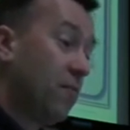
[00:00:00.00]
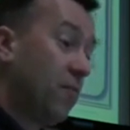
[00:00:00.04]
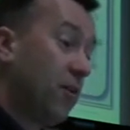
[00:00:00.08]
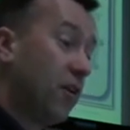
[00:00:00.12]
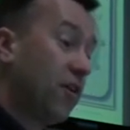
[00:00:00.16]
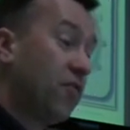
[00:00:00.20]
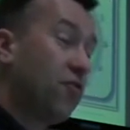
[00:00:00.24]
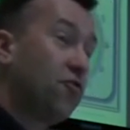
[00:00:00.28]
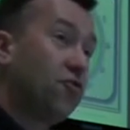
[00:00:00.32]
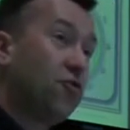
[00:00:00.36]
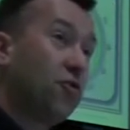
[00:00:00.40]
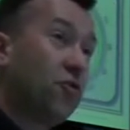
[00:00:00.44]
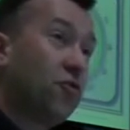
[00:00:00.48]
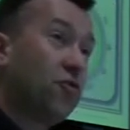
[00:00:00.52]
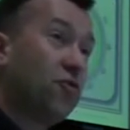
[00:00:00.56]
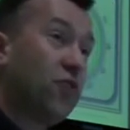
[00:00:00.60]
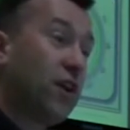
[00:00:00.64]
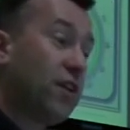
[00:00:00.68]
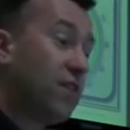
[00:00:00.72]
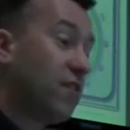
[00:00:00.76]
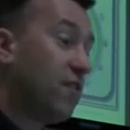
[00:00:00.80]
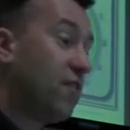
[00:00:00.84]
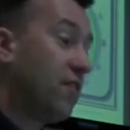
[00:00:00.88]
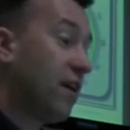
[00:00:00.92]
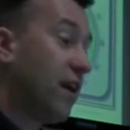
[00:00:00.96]
my control
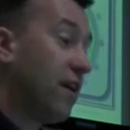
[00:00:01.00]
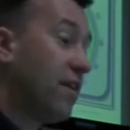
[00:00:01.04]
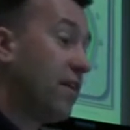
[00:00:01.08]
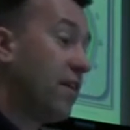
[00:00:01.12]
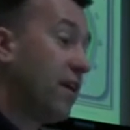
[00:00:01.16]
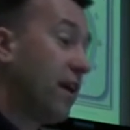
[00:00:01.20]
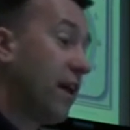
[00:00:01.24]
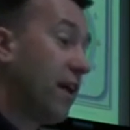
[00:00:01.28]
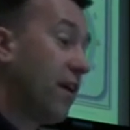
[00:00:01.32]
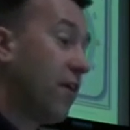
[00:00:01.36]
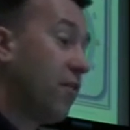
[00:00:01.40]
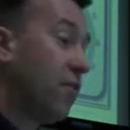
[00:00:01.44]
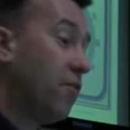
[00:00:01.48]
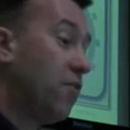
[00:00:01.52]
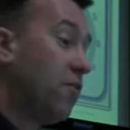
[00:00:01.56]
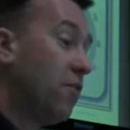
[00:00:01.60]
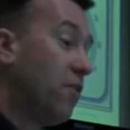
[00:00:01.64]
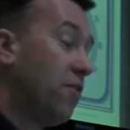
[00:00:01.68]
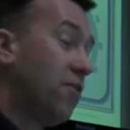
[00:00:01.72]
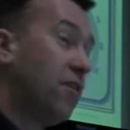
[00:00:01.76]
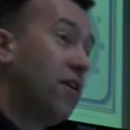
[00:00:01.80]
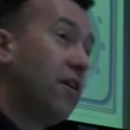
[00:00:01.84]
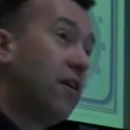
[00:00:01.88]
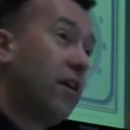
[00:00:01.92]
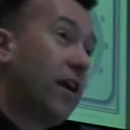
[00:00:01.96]
status, and how
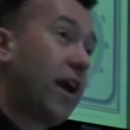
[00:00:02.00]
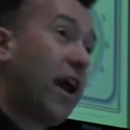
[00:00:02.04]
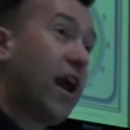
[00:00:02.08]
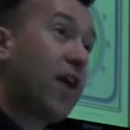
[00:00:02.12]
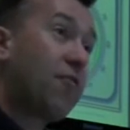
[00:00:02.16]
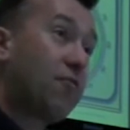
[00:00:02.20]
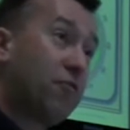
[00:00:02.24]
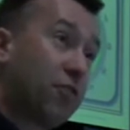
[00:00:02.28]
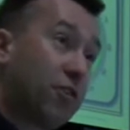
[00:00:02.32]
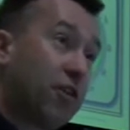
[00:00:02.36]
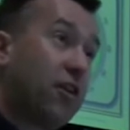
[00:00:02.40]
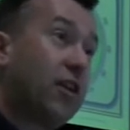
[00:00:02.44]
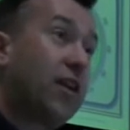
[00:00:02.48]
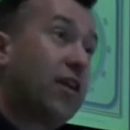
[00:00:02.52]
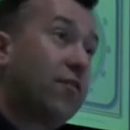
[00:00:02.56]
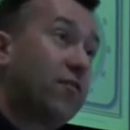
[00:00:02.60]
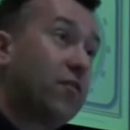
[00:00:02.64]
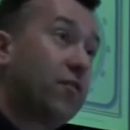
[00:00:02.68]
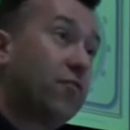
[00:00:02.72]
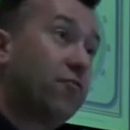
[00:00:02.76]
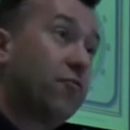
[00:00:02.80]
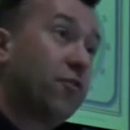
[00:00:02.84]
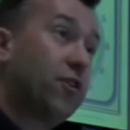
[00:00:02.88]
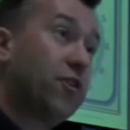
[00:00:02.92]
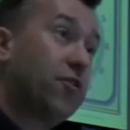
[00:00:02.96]
the aggregate
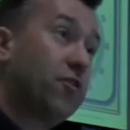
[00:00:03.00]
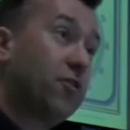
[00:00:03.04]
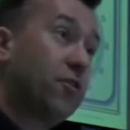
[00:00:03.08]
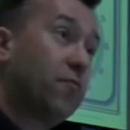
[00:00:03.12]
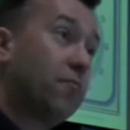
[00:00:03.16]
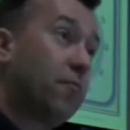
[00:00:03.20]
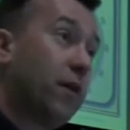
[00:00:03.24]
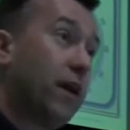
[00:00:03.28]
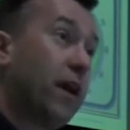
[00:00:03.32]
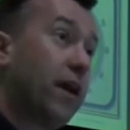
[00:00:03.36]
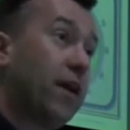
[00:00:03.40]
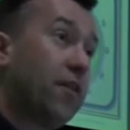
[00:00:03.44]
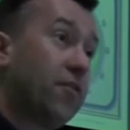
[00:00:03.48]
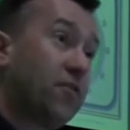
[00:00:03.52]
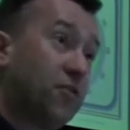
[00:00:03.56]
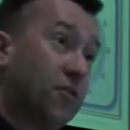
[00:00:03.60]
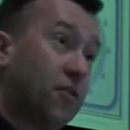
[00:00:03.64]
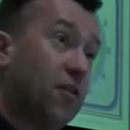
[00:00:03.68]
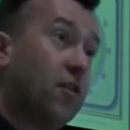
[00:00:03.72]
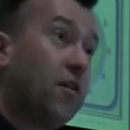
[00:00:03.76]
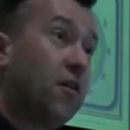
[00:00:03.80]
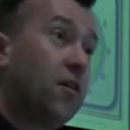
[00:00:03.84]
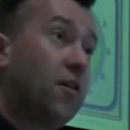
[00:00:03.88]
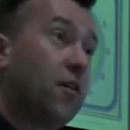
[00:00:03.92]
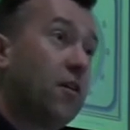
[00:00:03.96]
level of risk compares
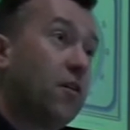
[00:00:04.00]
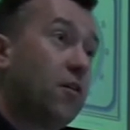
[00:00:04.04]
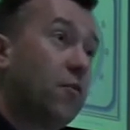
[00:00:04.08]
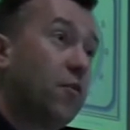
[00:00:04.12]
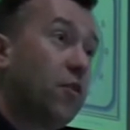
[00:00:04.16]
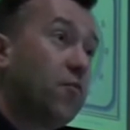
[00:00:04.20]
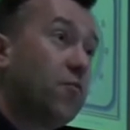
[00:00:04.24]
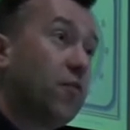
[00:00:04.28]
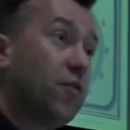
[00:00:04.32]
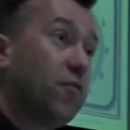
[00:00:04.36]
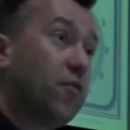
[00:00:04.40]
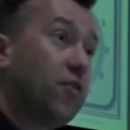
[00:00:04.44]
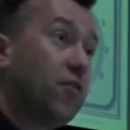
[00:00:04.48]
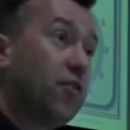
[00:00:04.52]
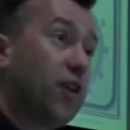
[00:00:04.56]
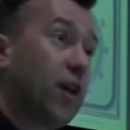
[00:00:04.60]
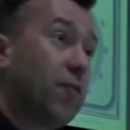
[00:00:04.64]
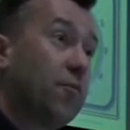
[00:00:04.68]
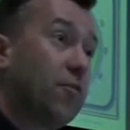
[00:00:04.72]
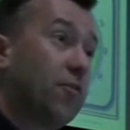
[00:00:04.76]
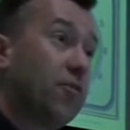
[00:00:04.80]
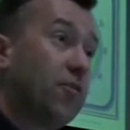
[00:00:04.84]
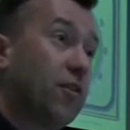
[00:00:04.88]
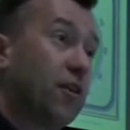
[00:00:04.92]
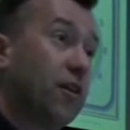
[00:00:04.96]
with my risk
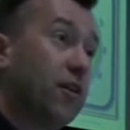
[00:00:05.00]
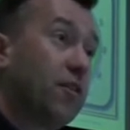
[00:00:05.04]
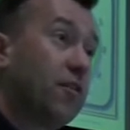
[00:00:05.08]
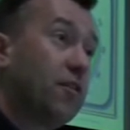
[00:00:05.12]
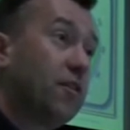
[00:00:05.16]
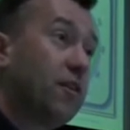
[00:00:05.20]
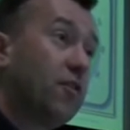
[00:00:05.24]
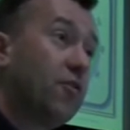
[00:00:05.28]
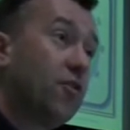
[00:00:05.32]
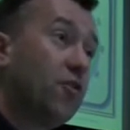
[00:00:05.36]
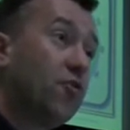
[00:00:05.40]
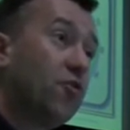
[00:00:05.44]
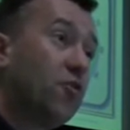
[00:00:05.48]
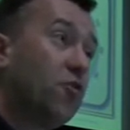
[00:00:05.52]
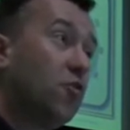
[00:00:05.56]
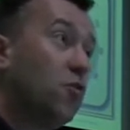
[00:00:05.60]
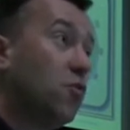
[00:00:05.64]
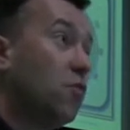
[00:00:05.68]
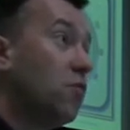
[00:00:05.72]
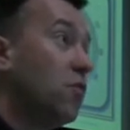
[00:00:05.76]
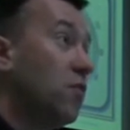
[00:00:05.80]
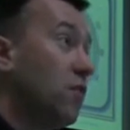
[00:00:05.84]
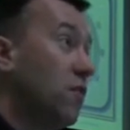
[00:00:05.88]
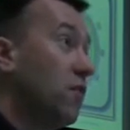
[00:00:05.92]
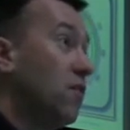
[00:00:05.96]
appetite. Now, not
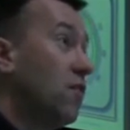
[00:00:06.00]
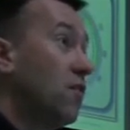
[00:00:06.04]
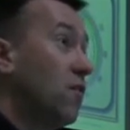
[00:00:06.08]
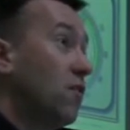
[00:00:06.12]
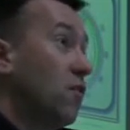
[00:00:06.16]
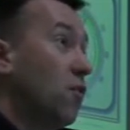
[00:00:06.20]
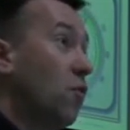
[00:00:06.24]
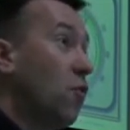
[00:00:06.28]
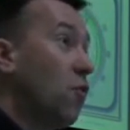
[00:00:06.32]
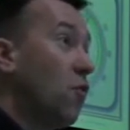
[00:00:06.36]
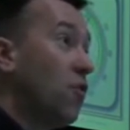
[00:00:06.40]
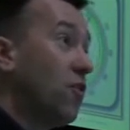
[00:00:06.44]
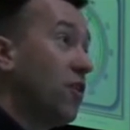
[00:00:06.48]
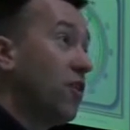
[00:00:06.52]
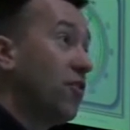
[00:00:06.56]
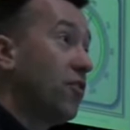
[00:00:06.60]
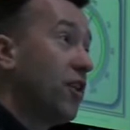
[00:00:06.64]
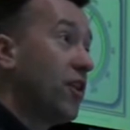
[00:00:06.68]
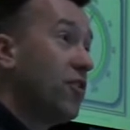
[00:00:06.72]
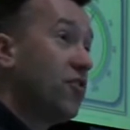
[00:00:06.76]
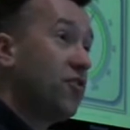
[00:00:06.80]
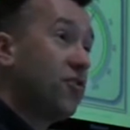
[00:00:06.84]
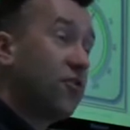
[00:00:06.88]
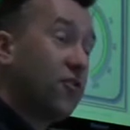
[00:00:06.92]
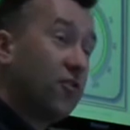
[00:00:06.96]
all
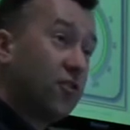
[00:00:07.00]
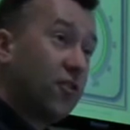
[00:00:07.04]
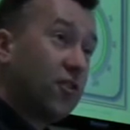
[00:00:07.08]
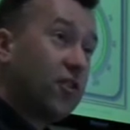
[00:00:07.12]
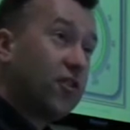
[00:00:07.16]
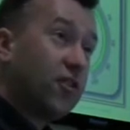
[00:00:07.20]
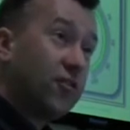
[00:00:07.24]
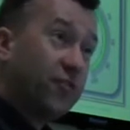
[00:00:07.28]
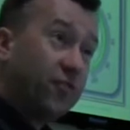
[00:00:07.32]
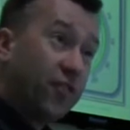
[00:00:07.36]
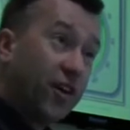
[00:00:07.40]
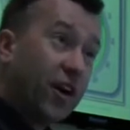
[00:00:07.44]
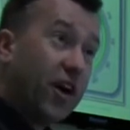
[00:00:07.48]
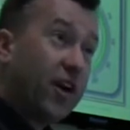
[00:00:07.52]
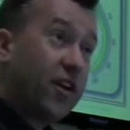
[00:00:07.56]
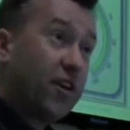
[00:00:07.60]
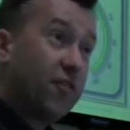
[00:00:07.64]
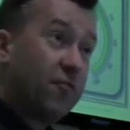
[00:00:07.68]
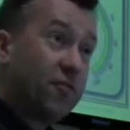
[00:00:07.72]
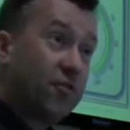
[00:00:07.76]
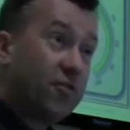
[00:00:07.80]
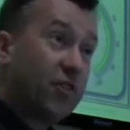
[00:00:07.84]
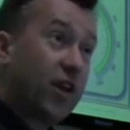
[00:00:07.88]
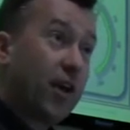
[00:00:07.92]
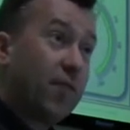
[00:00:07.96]
organisations can define
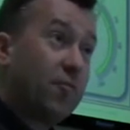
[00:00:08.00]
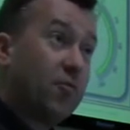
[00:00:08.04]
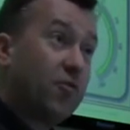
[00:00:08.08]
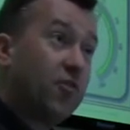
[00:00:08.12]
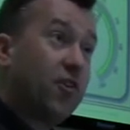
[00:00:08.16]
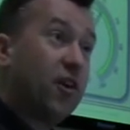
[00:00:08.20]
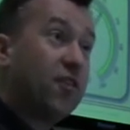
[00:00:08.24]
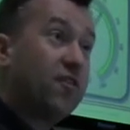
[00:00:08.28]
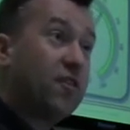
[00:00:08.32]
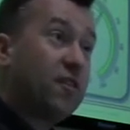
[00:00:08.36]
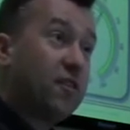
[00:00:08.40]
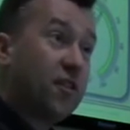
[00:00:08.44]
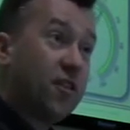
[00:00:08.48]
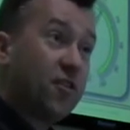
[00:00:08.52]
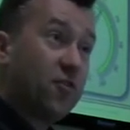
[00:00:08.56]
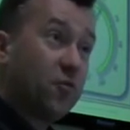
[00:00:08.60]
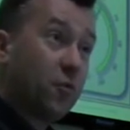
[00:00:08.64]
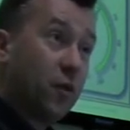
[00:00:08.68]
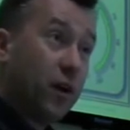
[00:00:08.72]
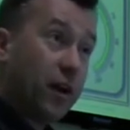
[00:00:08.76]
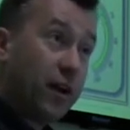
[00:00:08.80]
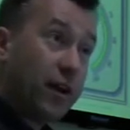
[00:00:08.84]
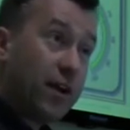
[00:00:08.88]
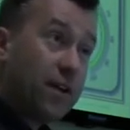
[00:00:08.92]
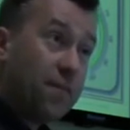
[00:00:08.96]
a risk appetite in this
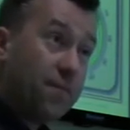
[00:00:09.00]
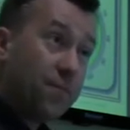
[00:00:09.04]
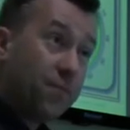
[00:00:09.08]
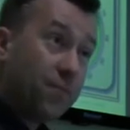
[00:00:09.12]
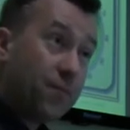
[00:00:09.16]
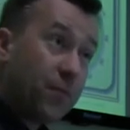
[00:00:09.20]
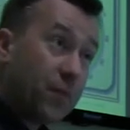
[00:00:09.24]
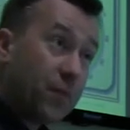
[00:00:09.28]
way,